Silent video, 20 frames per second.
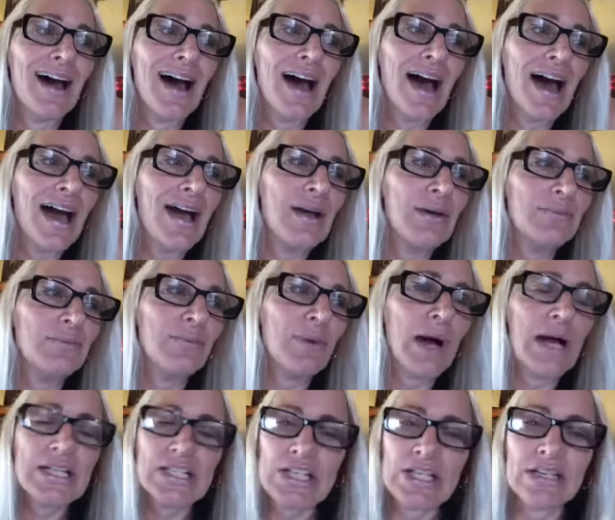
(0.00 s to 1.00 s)
I
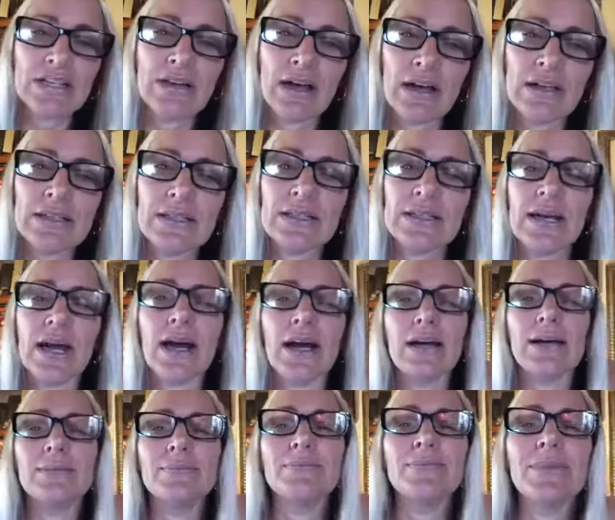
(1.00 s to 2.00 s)
watch it
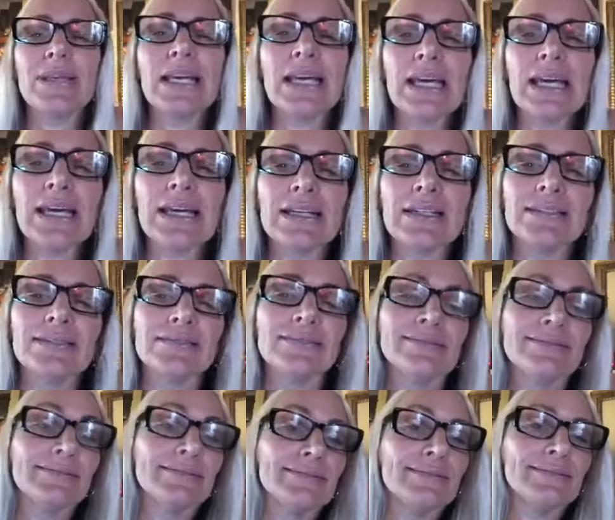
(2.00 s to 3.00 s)
nonstop, and
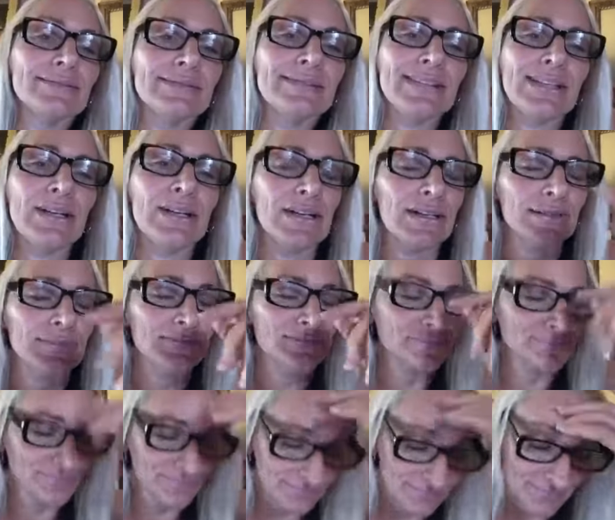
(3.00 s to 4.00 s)
you know,
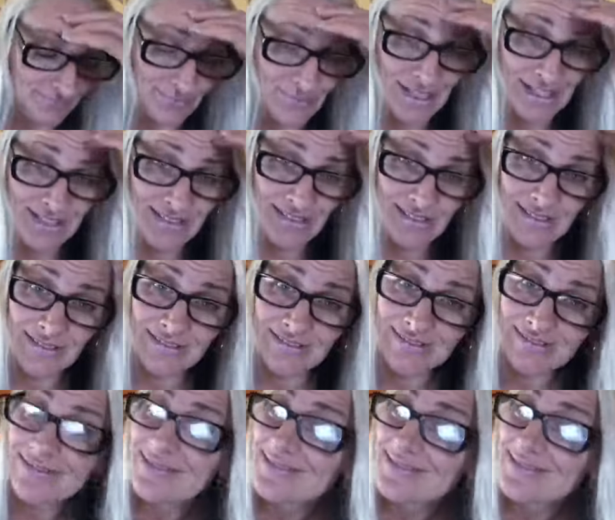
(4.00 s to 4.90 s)
what do you do?